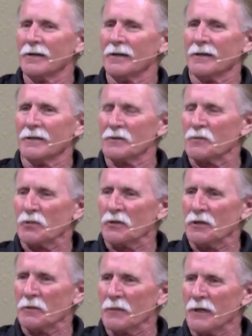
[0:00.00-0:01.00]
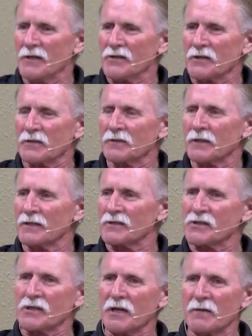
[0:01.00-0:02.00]
It's pretty amazing that that
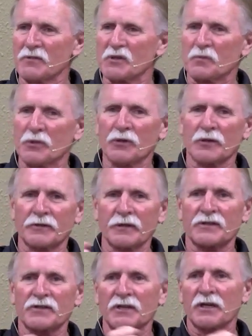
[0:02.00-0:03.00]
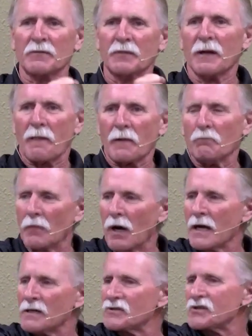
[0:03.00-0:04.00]
same spirit, that same
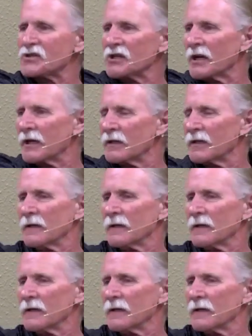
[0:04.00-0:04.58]
mindset,